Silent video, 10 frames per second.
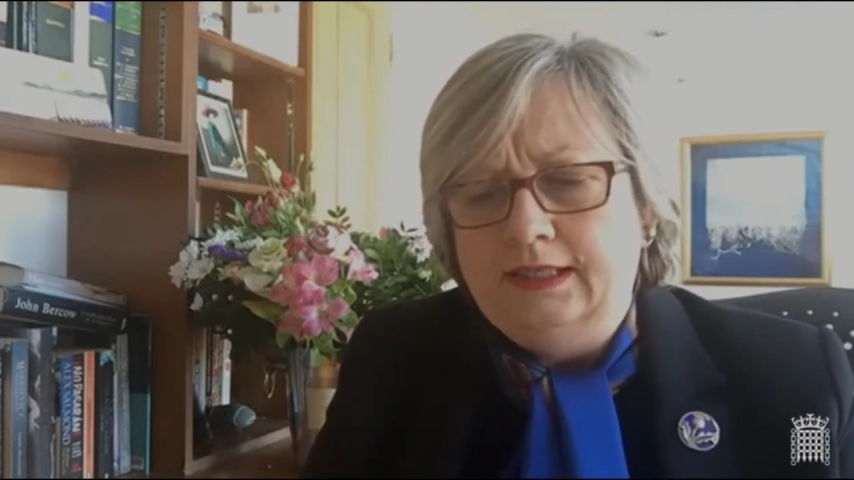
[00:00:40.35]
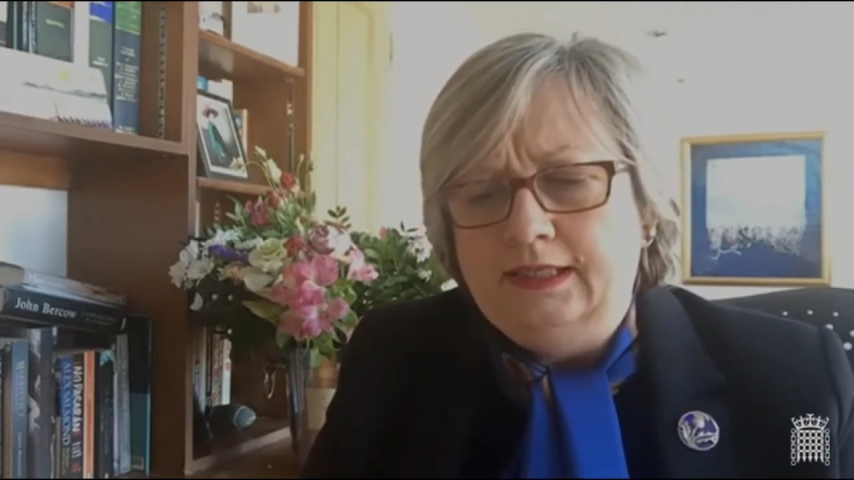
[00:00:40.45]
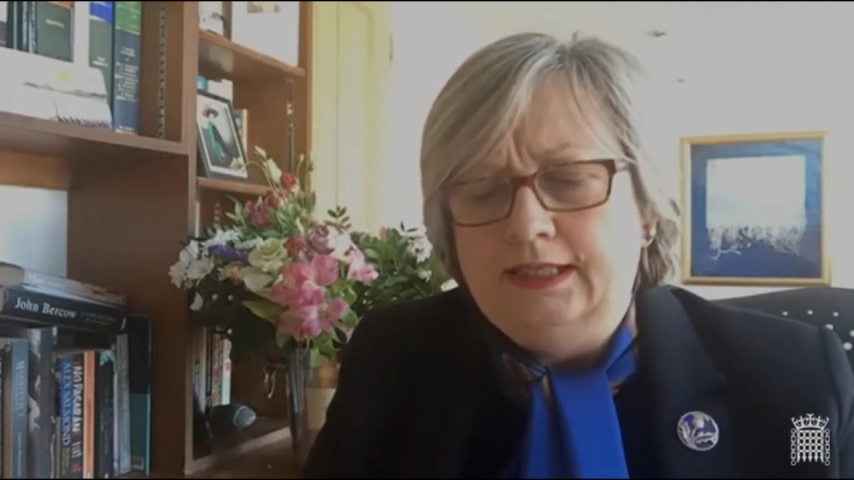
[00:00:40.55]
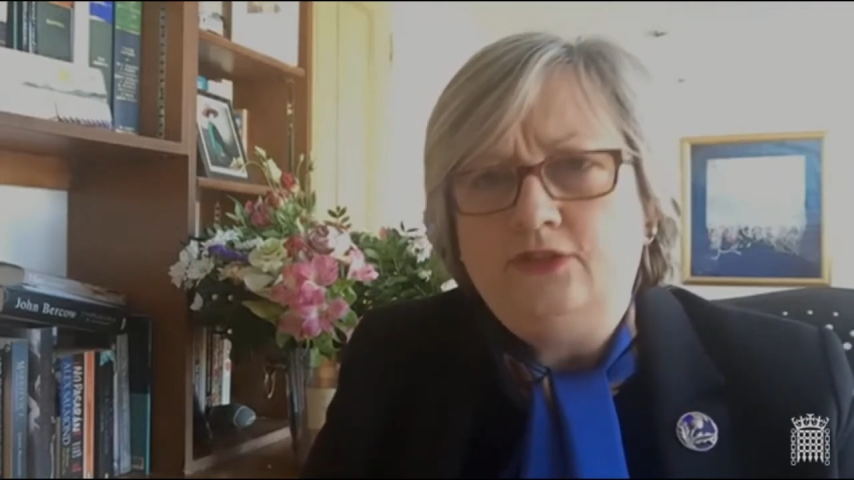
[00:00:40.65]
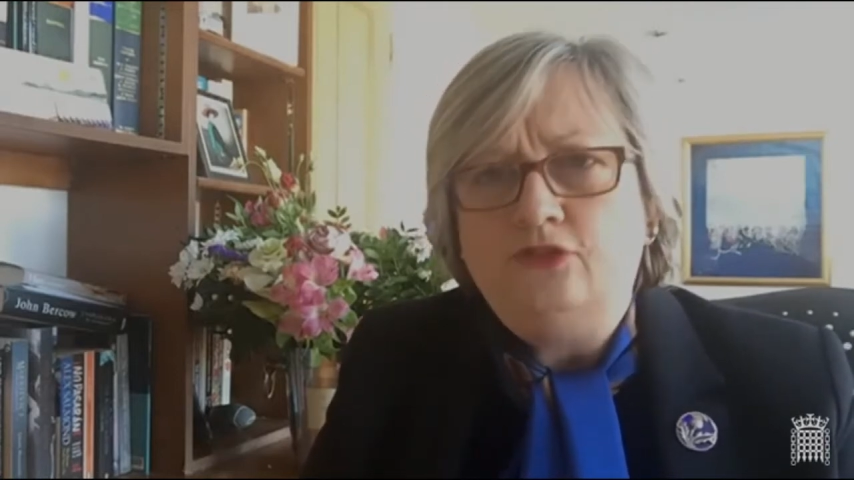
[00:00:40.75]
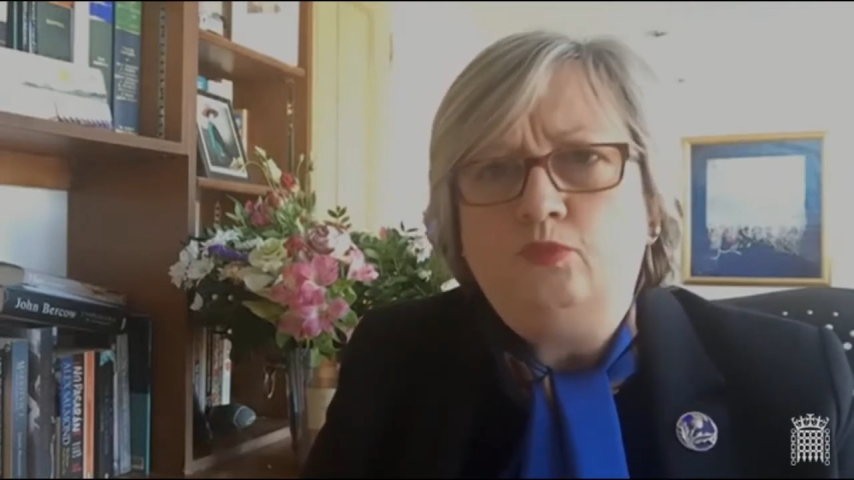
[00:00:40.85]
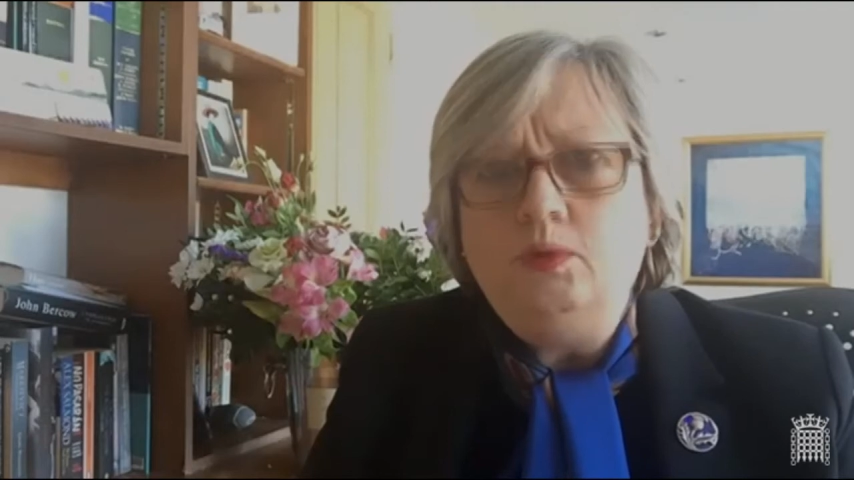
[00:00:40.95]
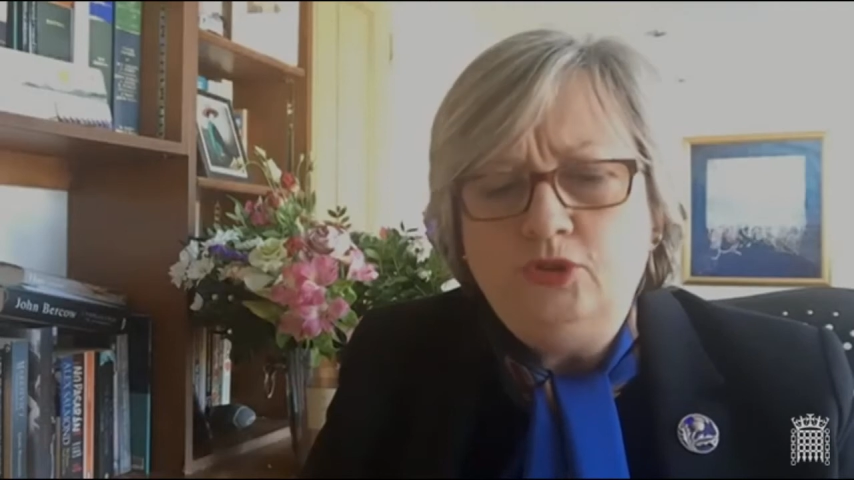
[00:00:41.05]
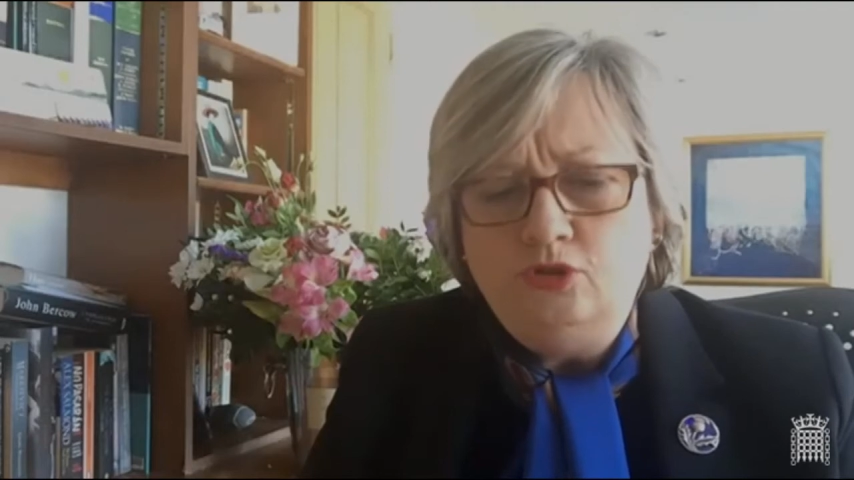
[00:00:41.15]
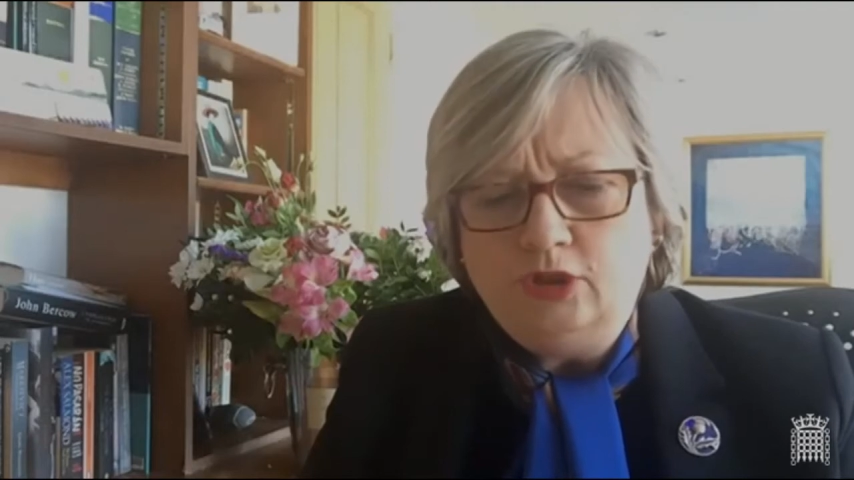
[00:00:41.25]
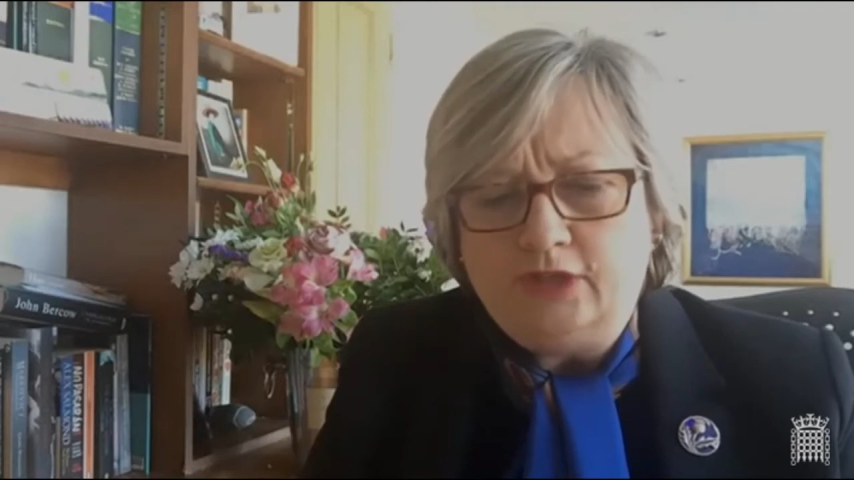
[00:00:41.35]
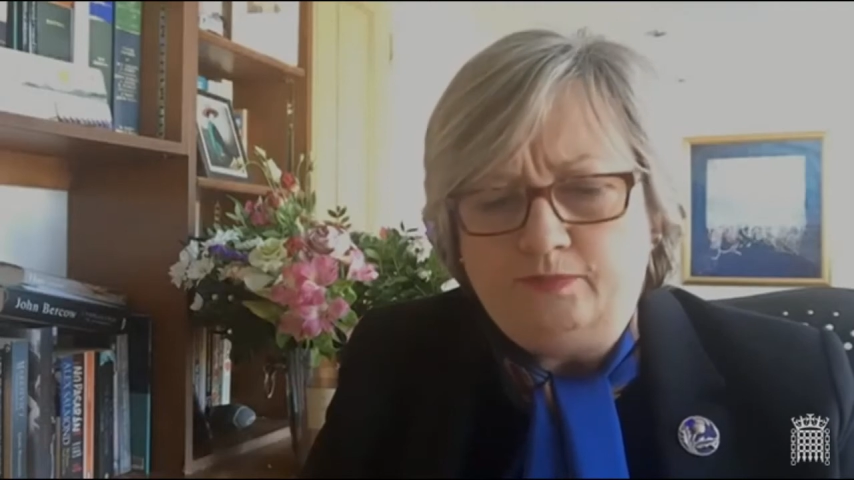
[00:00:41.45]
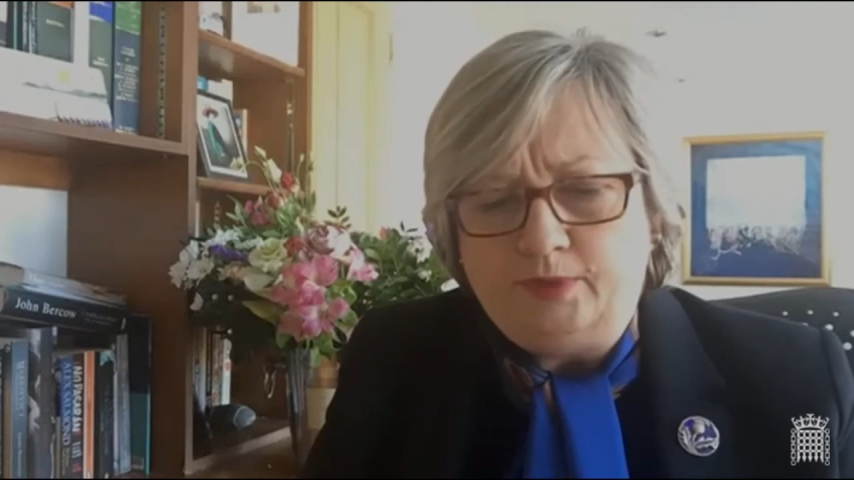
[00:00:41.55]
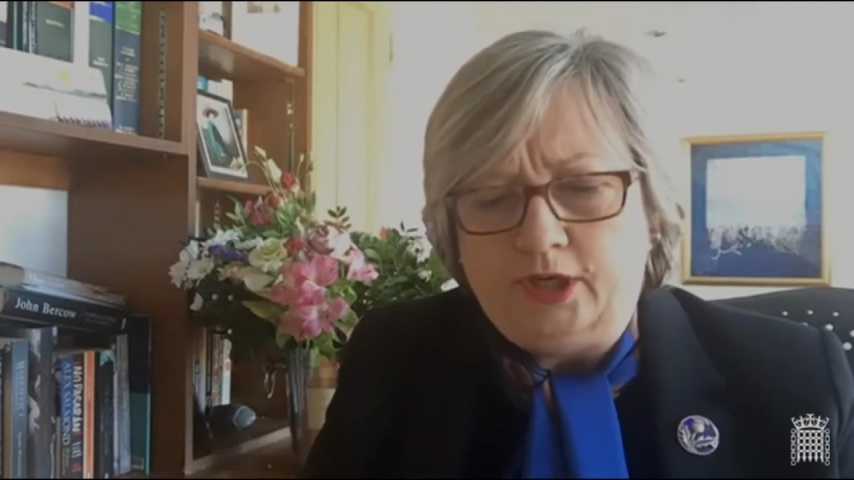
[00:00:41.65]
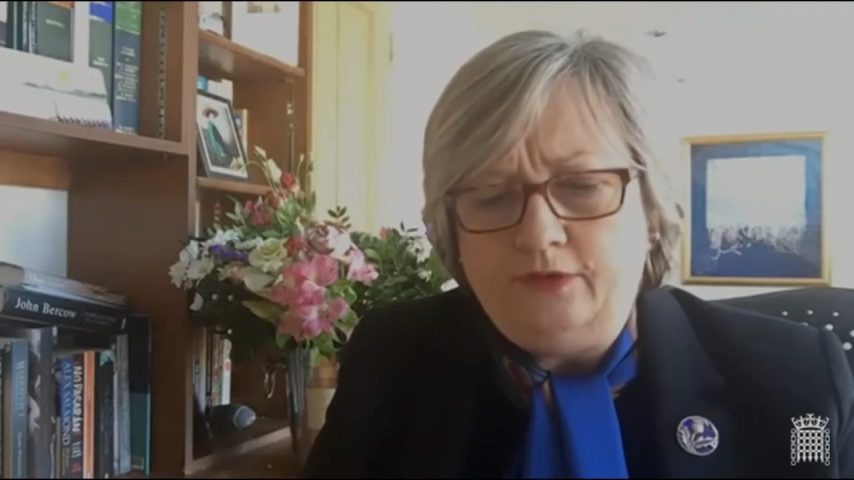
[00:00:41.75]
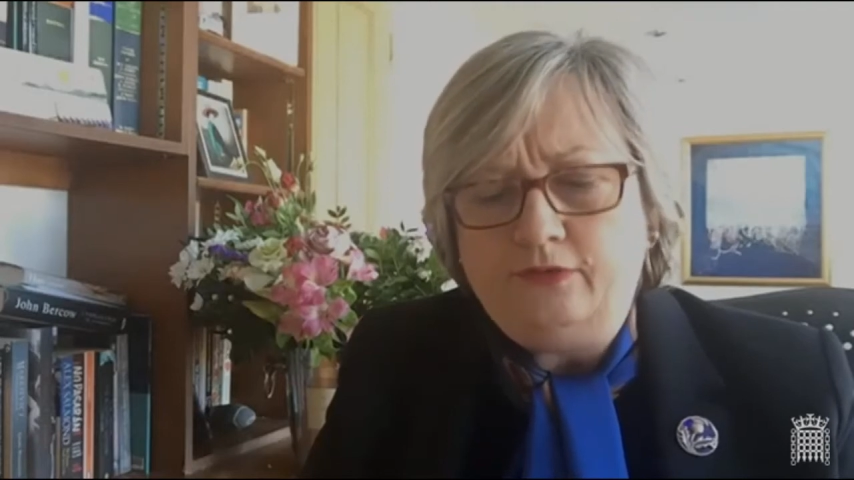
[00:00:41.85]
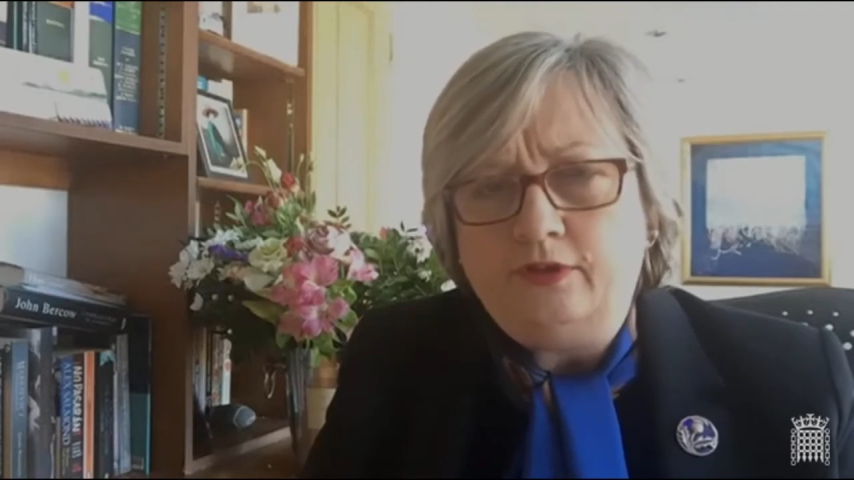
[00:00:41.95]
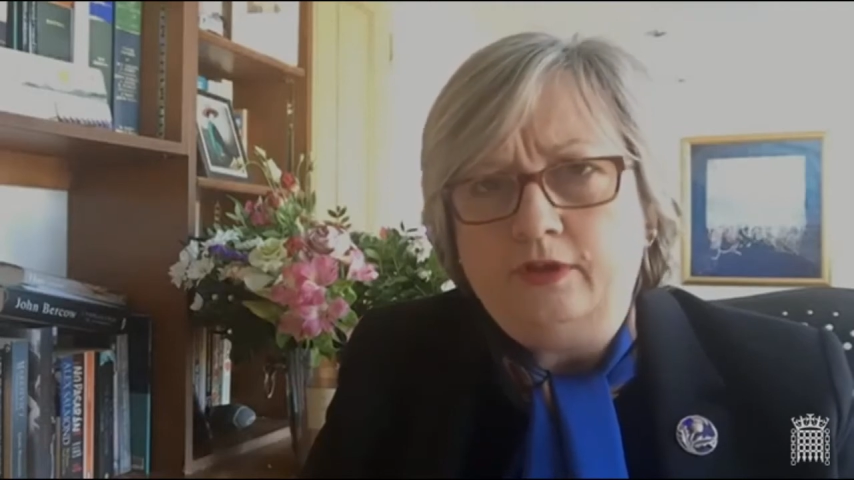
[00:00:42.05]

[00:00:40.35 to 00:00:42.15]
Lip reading: It is women who give birth